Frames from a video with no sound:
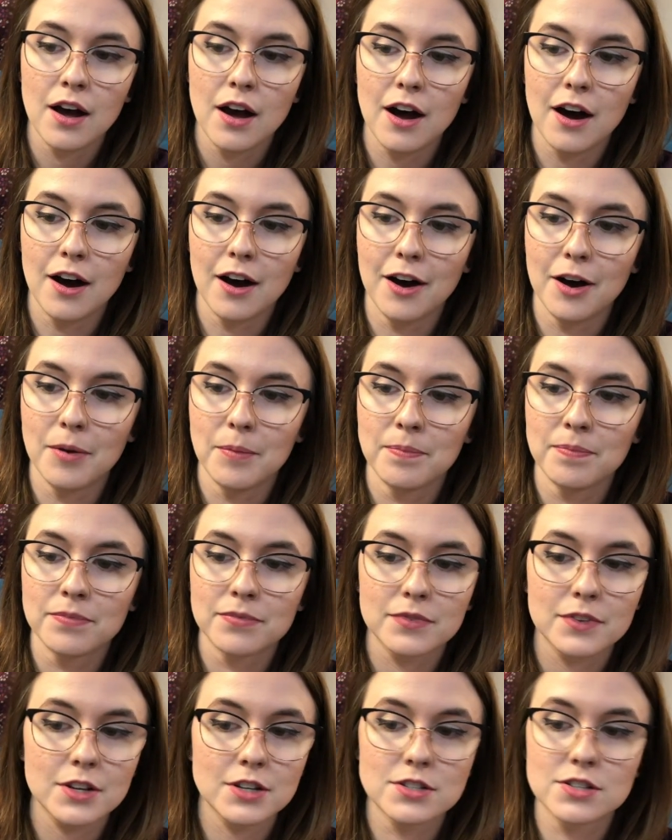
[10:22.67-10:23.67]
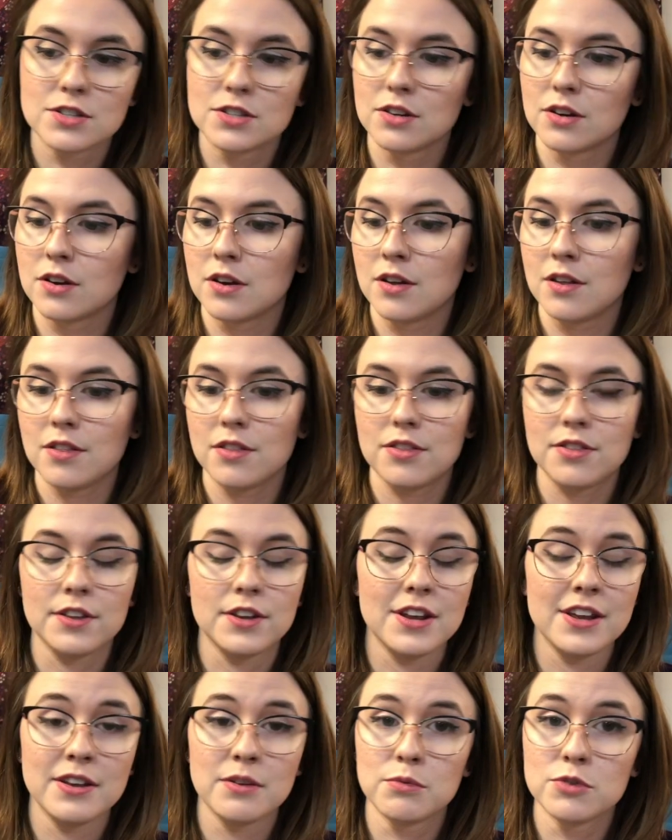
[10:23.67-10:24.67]
because
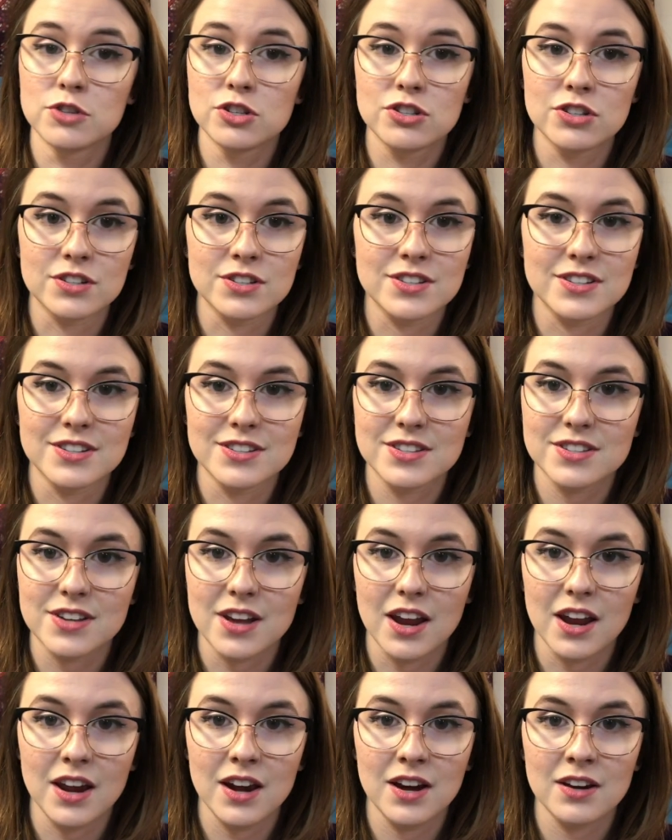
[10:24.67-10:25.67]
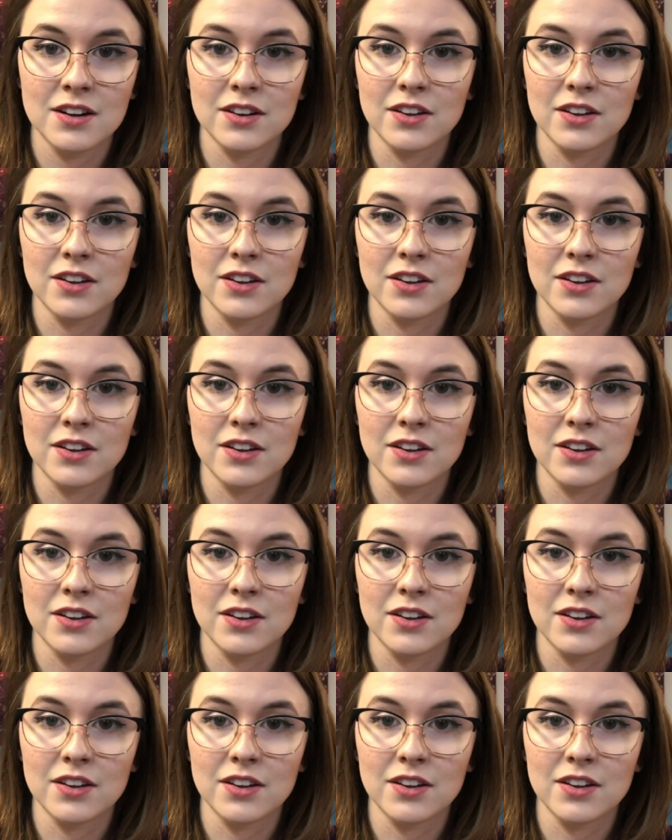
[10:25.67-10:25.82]
it was just insane.